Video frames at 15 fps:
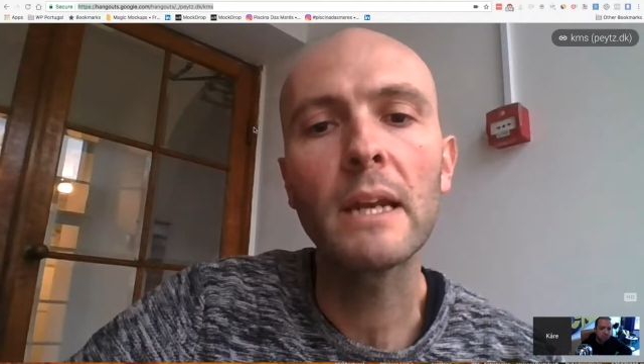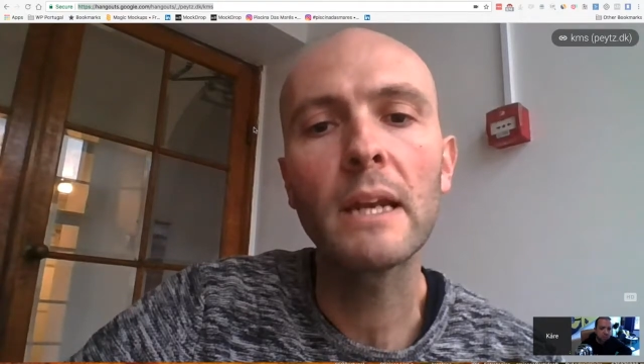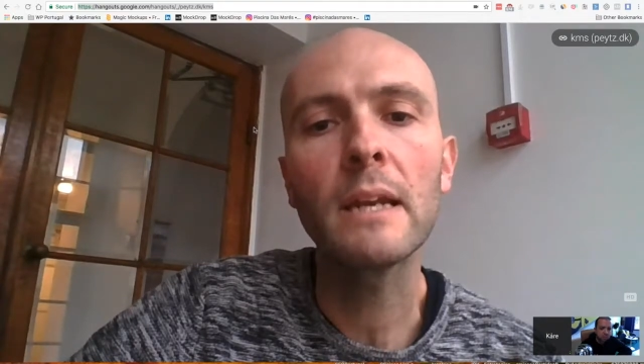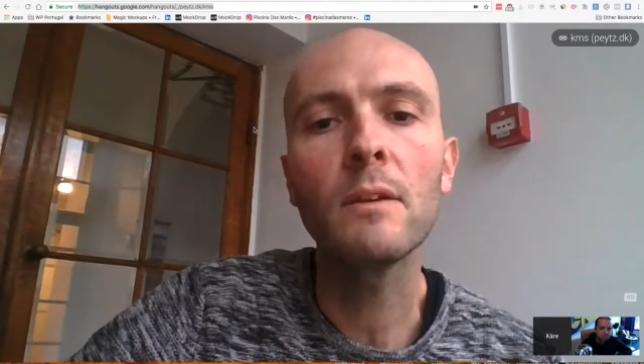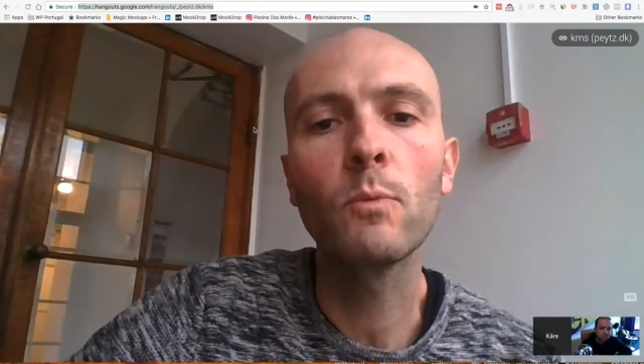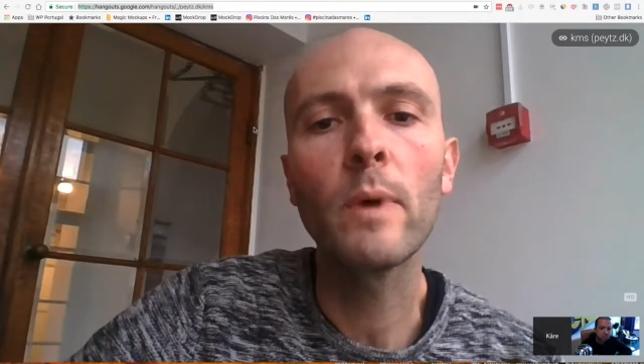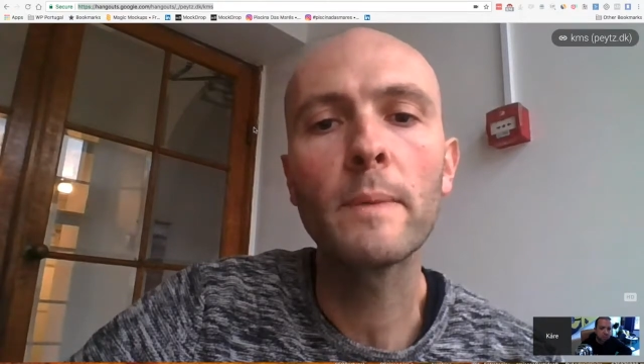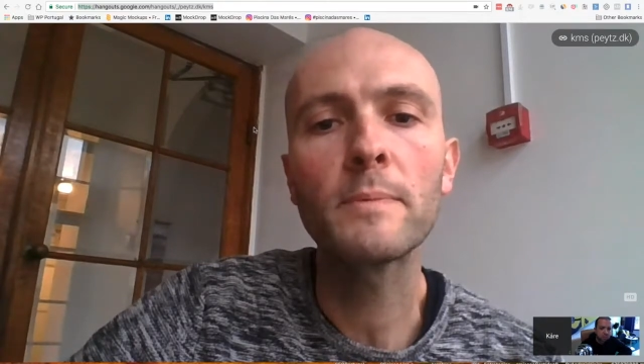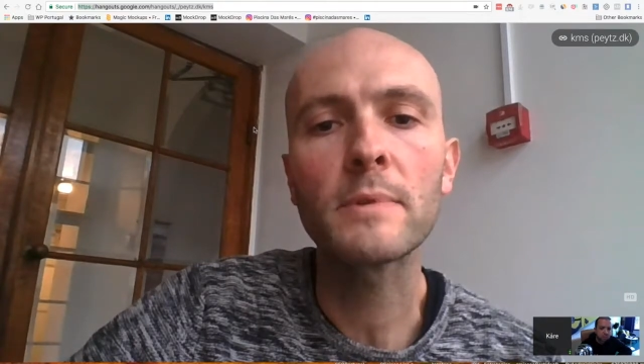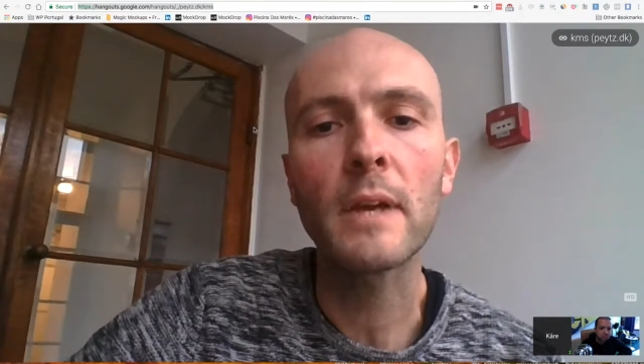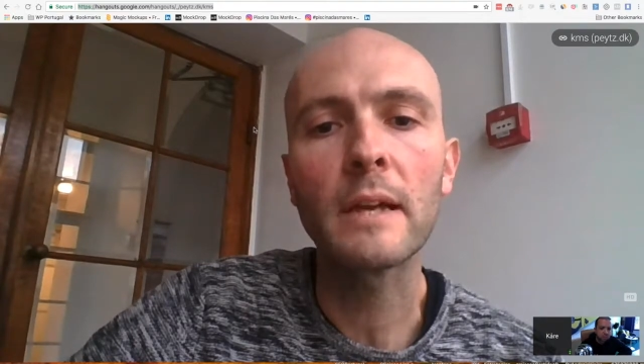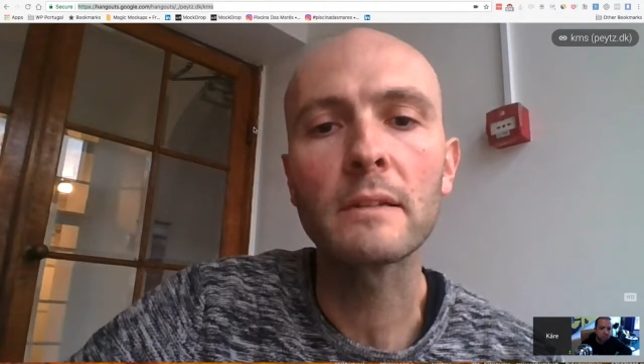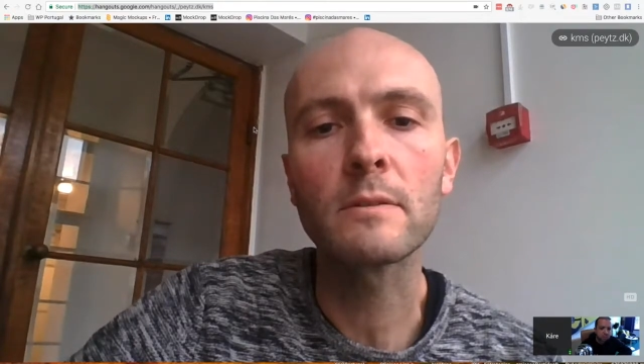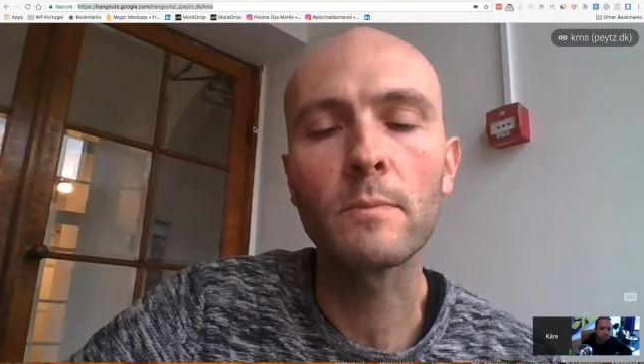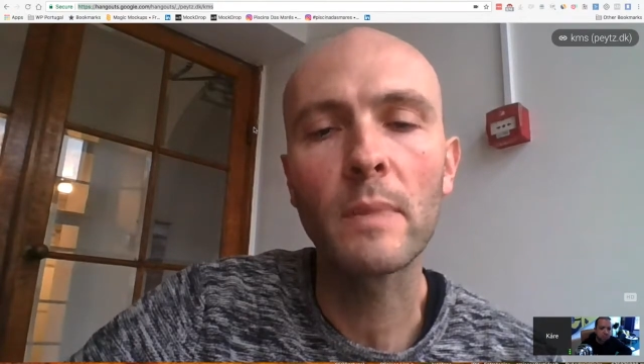many
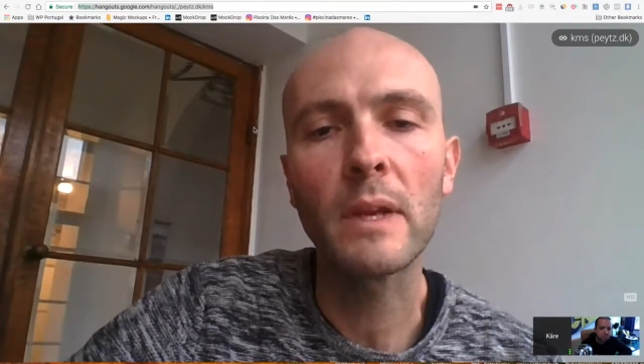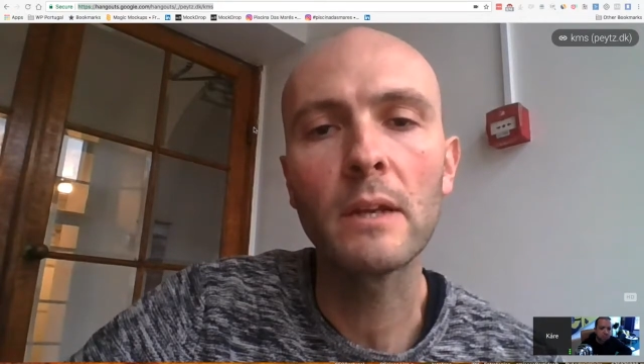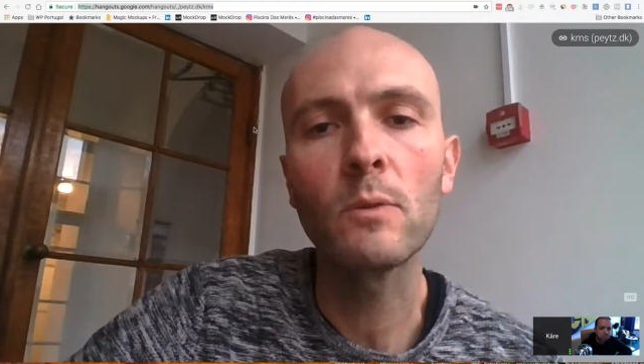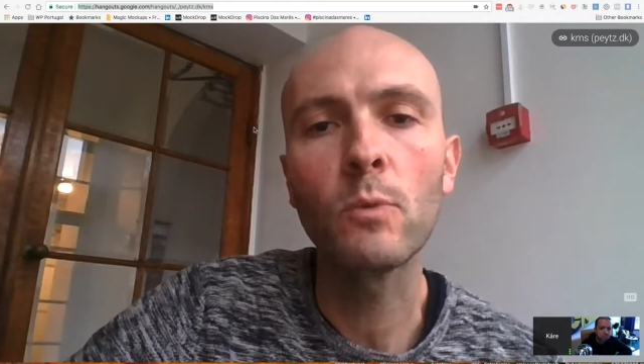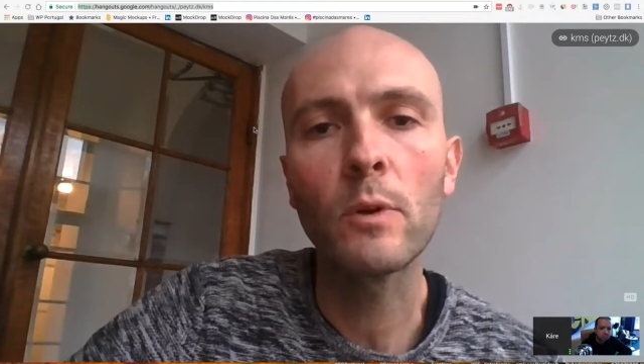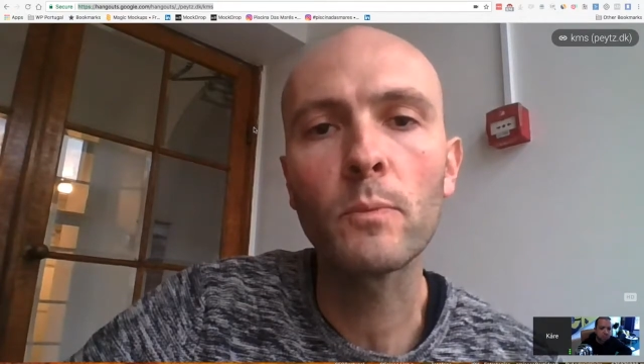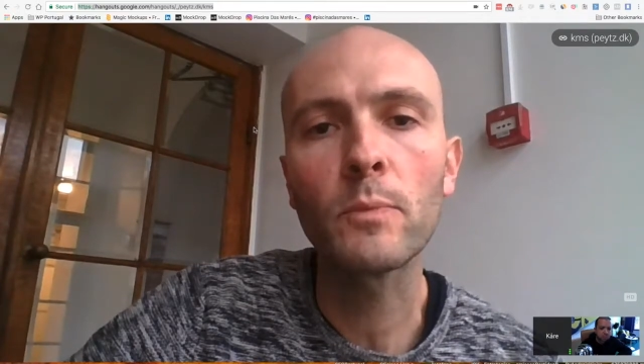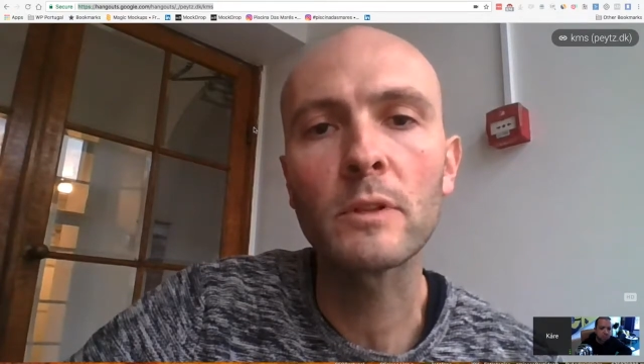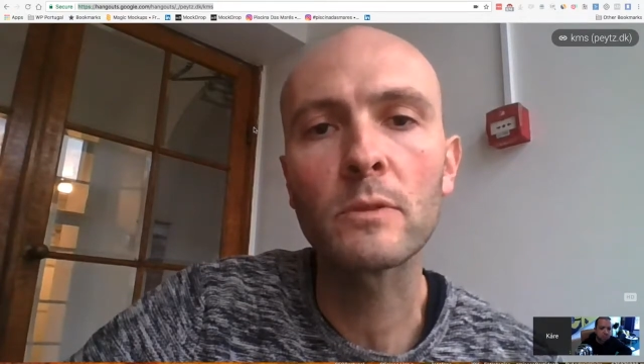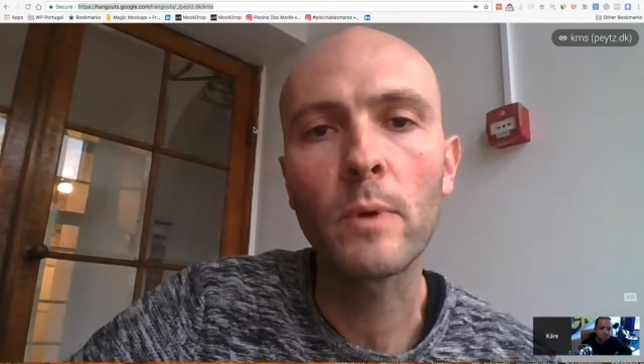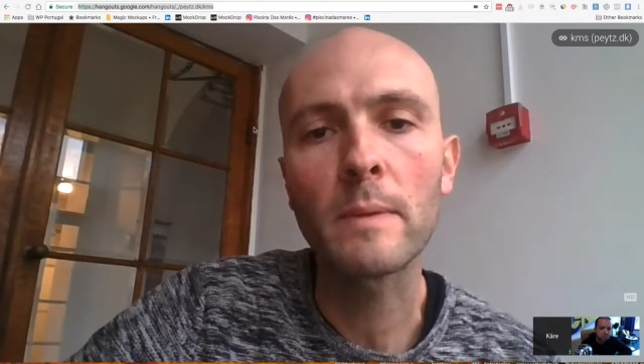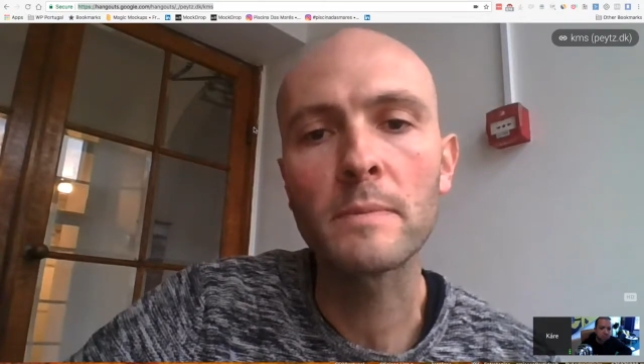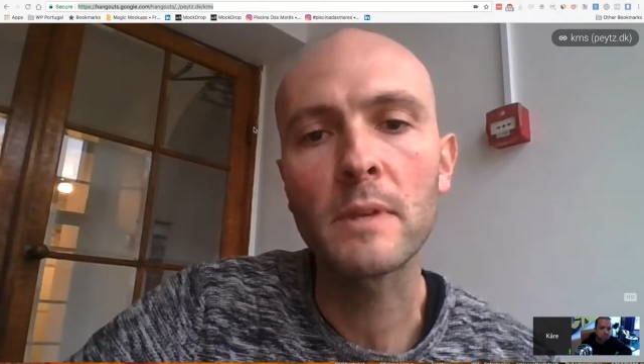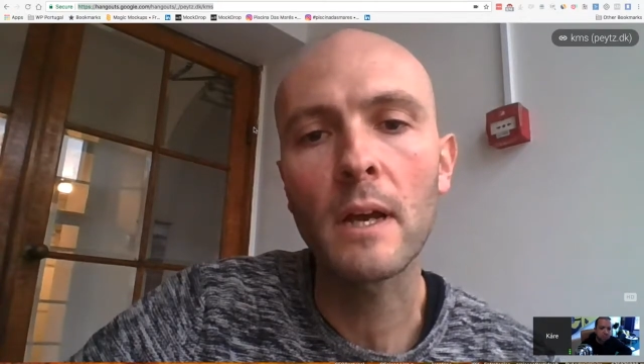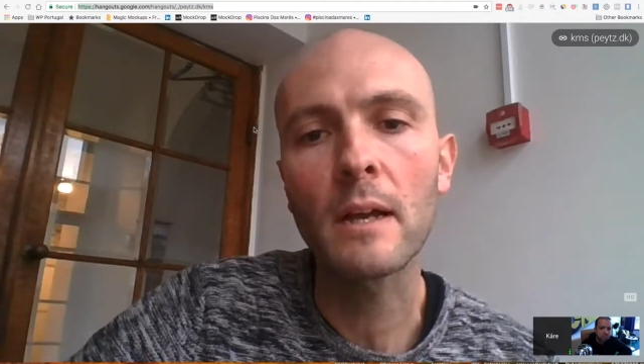websites, many
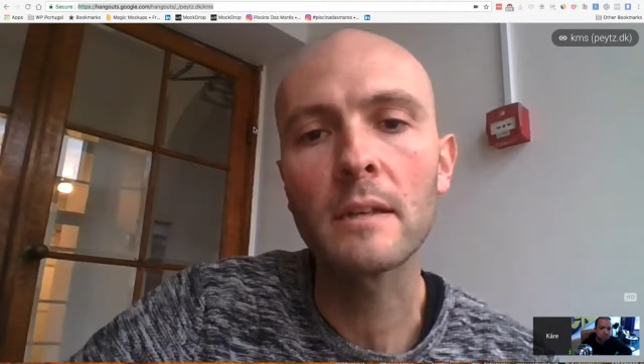WordPress